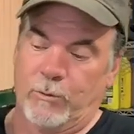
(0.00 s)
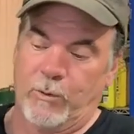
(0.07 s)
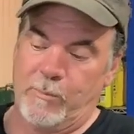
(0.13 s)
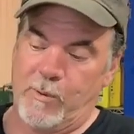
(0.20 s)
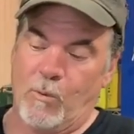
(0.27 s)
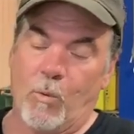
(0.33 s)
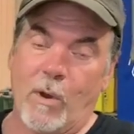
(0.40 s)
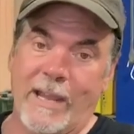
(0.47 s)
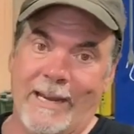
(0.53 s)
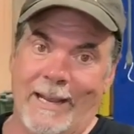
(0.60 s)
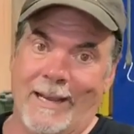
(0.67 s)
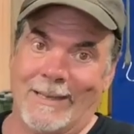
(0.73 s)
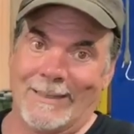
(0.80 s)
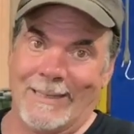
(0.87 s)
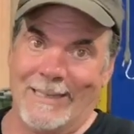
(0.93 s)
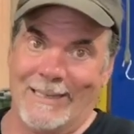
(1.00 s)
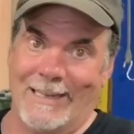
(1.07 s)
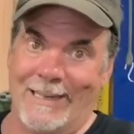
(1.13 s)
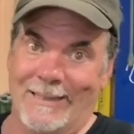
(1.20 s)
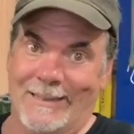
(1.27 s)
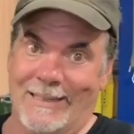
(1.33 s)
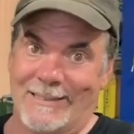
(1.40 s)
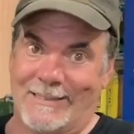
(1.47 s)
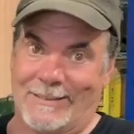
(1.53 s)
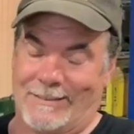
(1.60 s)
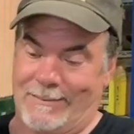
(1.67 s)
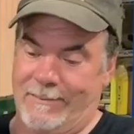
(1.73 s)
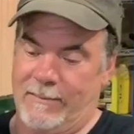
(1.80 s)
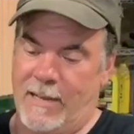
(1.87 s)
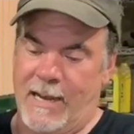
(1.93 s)
We've been waiting on getting this
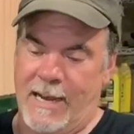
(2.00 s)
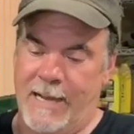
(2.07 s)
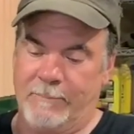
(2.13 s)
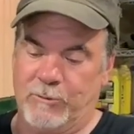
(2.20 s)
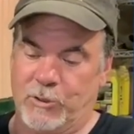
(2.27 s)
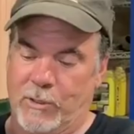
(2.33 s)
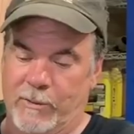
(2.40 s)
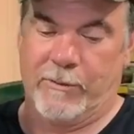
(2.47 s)
heim joint